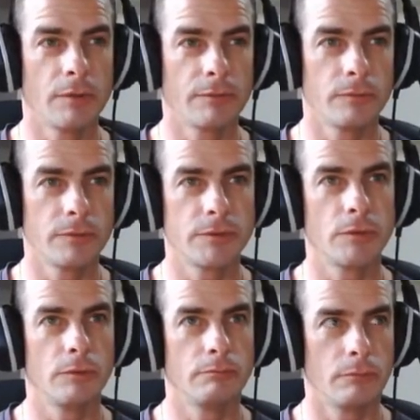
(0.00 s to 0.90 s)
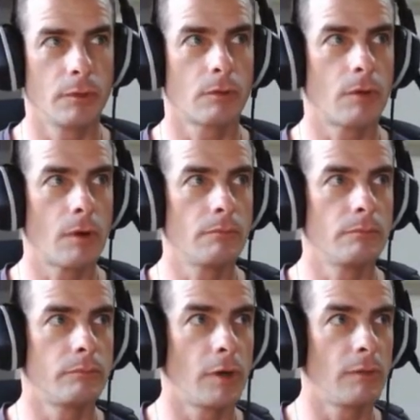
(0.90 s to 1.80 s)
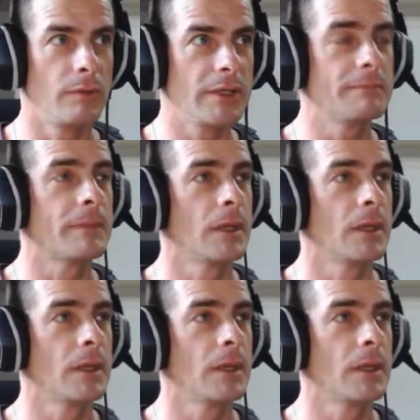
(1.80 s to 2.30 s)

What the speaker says: of course, so Chrome probably,